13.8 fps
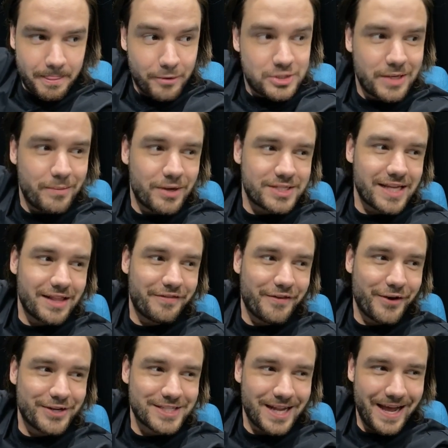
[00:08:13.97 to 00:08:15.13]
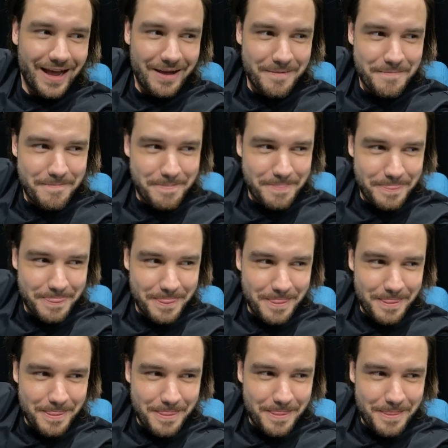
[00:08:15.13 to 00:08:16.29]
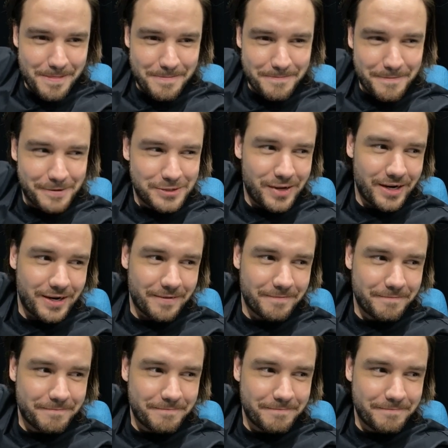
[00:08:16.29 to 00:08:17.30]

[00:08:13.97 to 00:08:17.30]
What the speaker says: Who do you think would have sent the first letter? Who do you reckon?